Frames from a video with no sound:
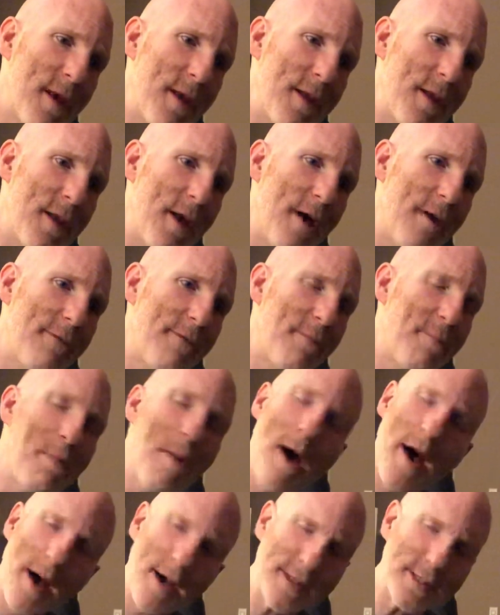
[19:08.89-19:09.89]
enough
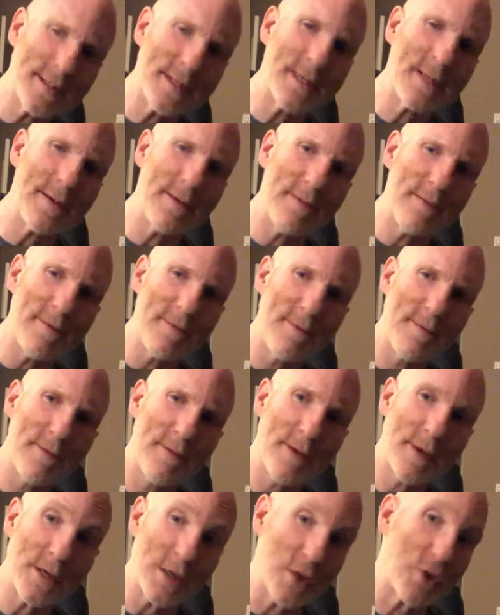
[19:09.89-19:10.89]
positive,
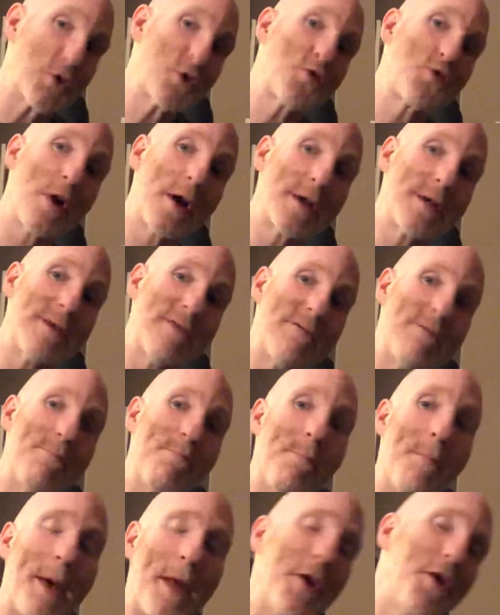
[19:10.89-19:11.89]
constructive
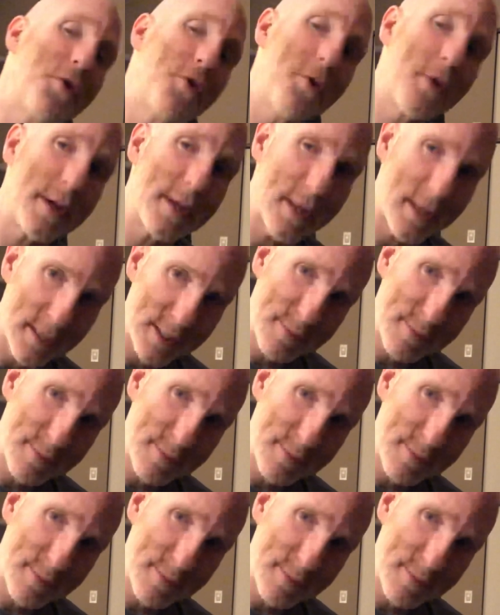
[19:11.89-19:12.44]
mentoring